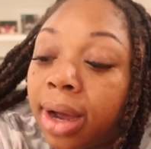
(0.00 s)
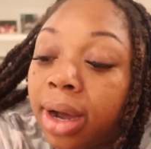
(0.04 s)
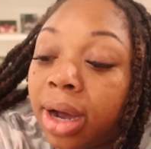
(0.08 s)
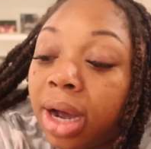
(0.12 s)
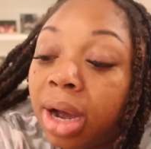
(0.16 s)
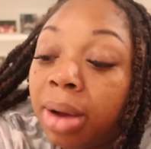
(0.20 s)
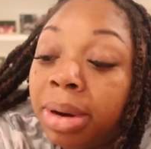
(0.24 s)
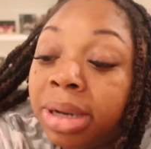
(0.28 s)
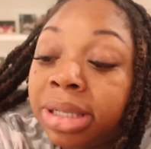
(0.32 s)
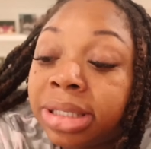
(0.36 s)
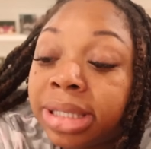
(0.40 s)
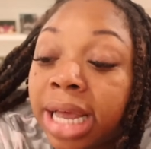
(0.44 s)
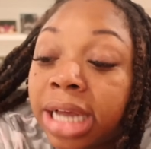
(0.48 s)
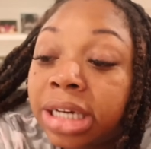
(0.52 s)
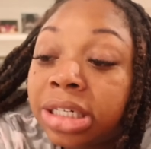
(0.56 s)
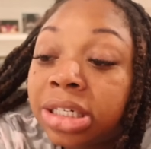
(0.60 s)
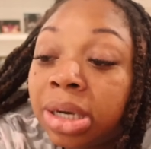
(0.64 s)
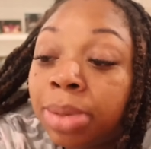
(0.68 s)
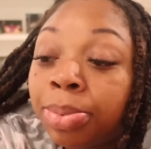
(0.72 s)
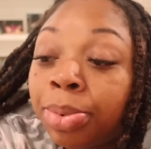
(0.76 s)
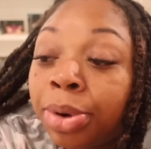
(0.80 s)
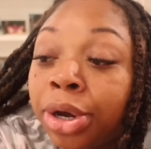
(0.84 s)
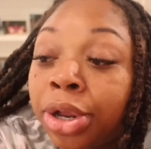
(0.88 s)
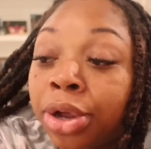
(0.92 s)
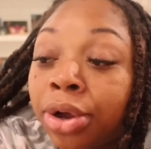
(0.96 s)
Um, it's
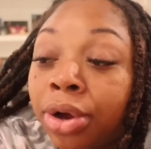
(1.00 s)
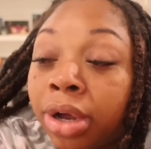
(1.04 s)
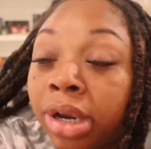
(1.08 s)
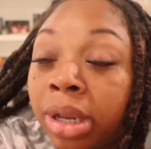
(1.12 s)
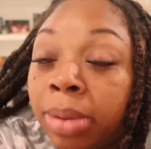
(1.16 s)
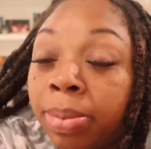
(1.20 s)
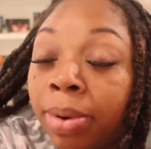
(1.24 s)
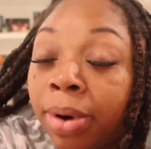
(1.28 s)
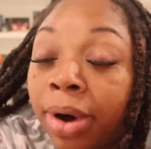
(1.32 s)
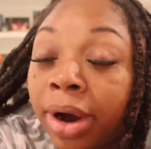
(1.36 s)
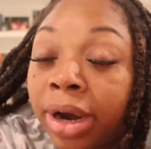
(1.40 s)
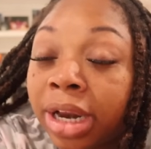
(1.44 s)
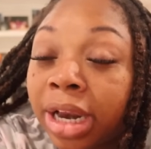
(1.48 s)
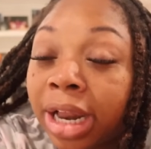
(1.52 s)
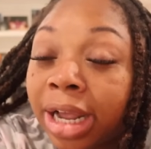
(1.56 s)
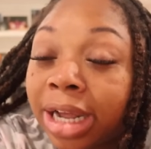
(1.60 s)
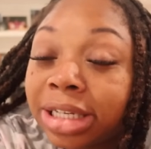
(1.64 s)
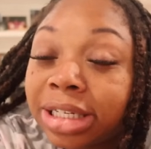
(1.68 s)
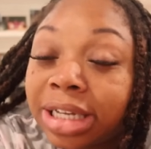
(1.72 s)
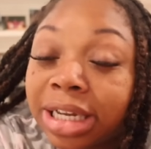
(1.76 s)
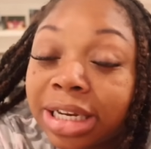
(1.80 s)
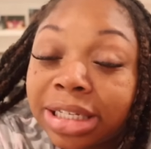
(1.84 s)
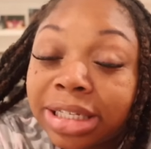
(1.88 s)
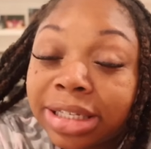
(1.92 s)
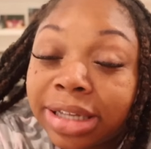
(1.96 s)
actually a pretty early party. Like I
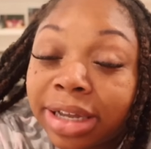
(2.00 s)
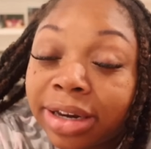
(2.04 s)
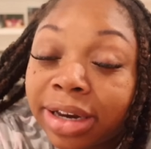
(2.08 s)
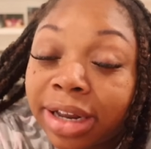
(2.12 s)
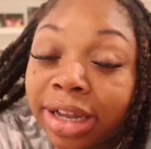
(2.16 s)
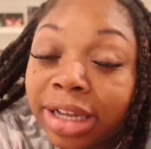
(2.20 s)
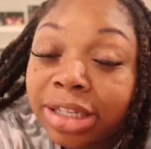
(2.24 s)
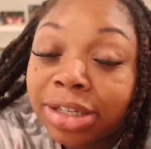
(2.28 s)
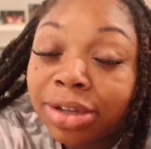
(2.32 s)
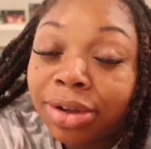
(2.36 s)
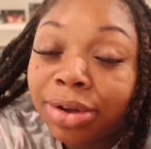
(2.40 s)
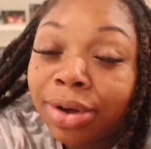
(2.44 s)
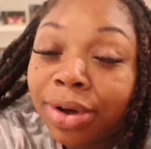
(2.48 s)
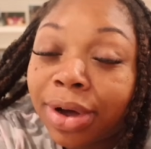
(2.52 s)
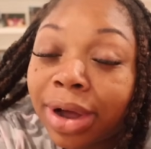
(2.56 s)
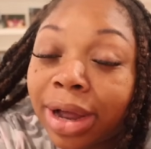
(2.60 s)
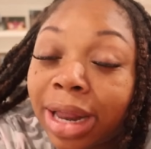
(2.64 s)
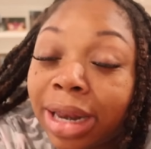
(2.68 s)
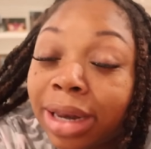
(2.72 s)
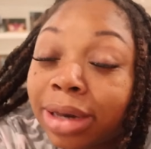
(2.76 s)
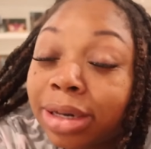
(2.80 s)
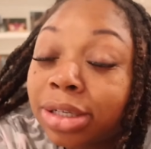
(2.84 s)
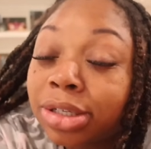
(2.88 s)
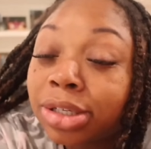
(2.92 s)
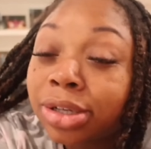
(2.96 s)
said, it's Sunday, so
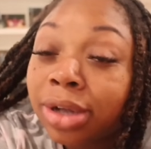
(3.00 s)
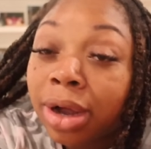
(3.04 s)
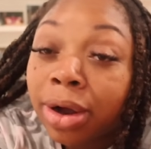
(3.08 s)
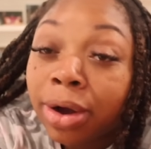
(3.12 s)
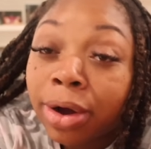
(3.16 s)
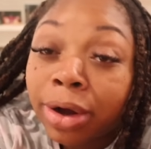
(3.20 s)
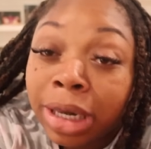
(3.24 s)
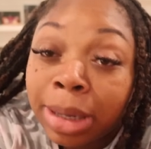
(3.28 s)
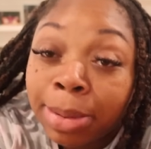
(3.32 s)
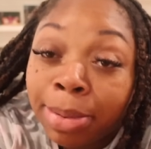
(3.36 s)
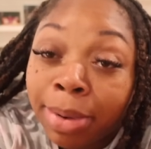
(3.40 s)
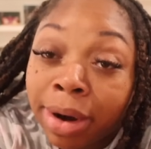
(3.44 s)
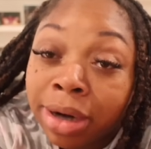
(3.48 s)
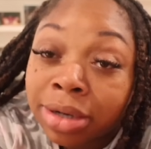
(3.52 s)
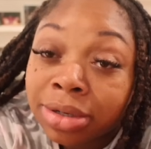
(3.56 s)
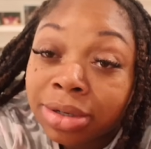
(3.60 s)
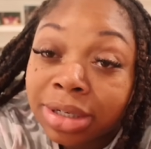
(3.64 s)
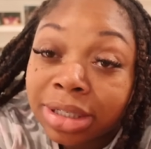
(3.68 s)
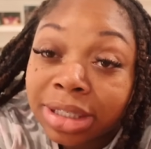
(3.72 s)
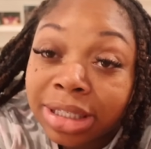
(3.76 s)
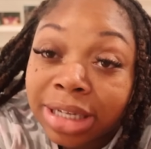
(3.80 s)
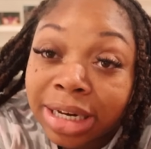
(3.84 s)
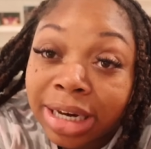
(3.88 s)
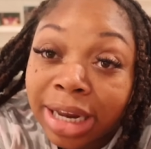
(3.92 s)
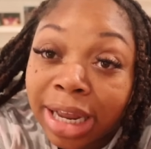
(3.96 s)
uh, early parties on a
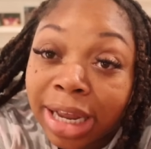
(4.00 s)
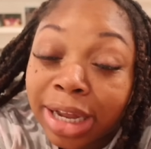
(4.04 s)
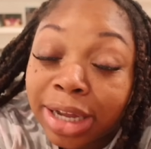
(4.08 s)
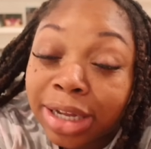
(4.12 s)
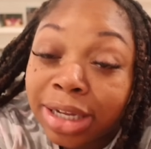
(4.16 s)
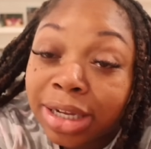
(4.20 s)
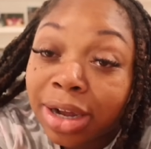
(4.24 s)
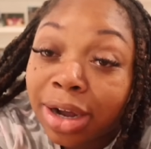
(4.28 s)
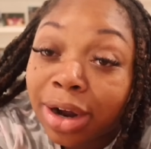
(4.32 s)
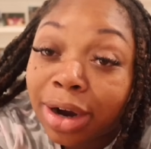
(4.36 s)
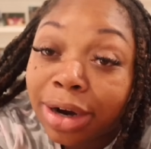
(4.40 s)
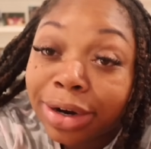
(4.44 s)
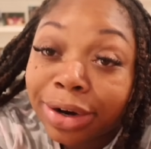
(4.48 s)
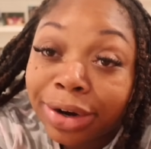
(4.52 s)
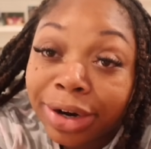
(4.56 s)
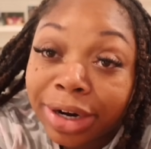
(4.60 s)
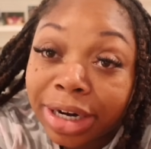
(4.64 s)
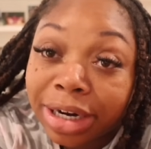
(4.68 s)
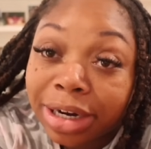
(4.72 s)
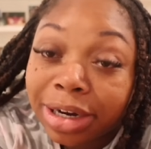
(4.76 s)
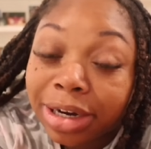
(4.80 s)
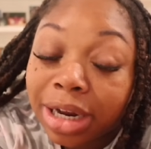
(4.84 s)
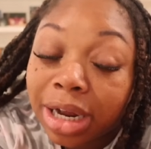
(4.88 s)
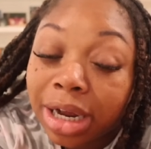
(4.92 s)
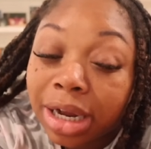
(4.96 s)
Sunday
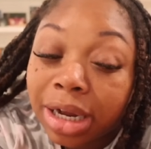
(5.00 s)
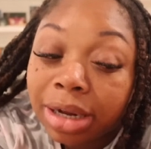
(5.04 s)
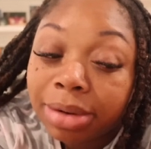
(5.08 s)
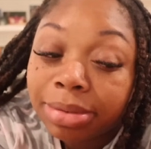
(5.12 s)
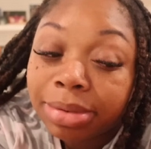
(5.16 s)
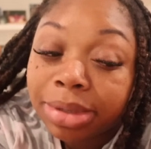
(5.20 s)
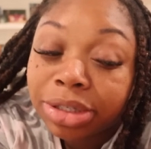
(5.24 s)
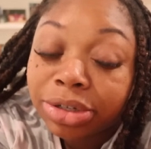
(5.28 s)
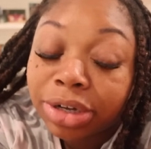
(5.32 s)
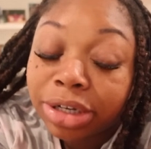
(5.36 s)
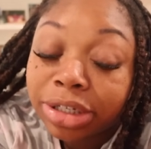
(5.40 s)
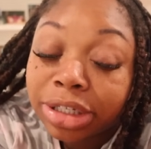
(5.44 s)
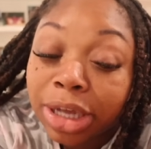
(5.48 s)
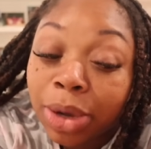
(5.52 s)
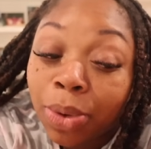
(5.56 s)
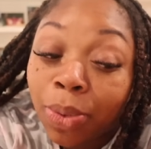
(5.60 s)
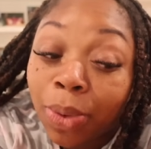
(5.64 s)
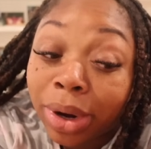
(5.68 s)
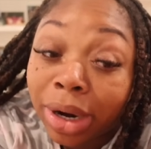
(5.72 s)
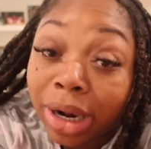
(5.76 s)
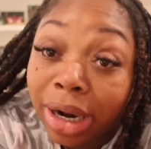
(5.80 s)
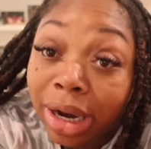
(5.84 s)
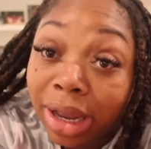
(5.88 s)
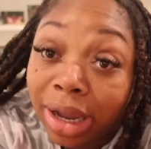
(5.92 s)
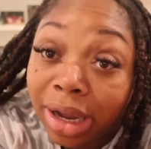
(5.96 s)
are Um, it starts at
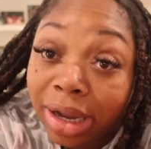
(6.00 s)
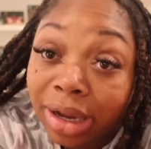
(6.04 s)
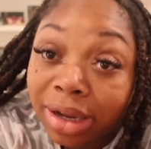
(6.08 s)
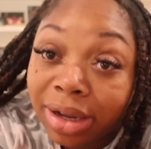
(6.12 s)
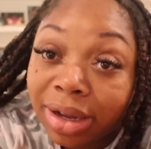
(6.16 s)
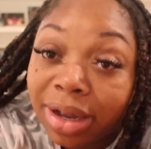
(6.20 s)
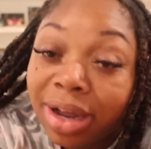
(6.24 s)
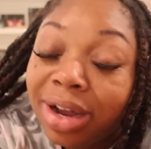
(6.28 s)
one o'clock.